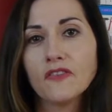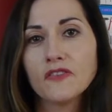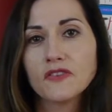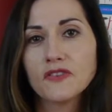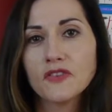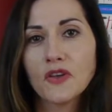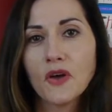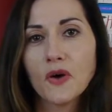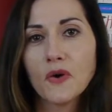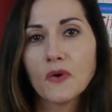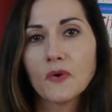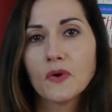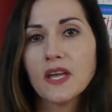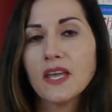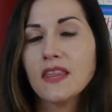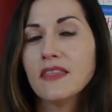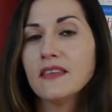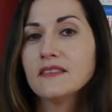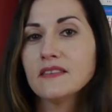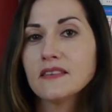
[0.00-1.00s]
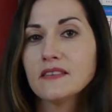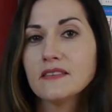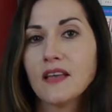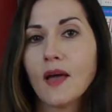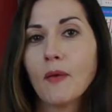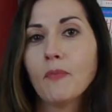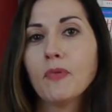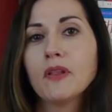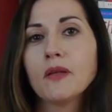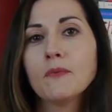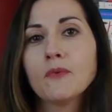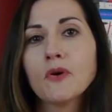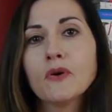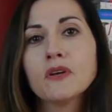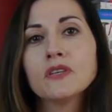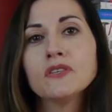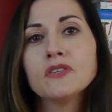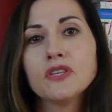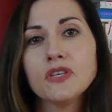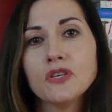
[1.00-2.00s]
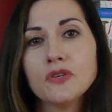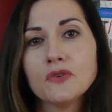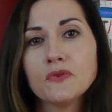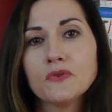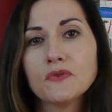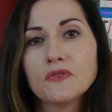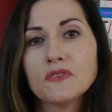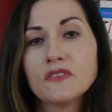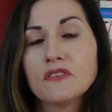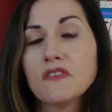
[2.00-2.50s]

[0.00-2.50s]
So in this example, I'm going to use